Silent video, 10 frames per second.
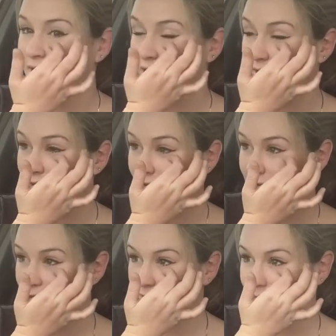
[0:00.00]

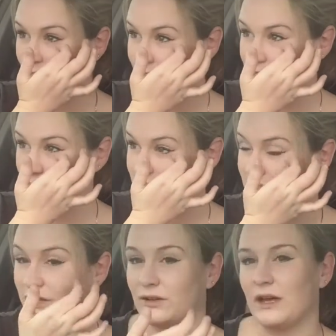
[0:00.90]
very juices
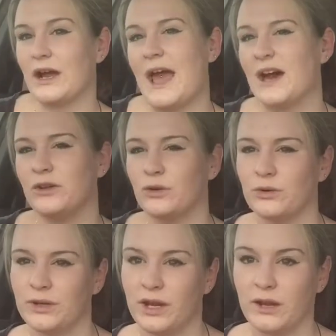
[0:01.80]
that are like out of the
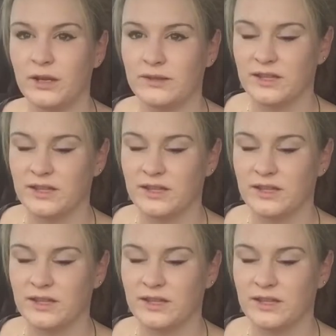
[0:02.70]
ordinary.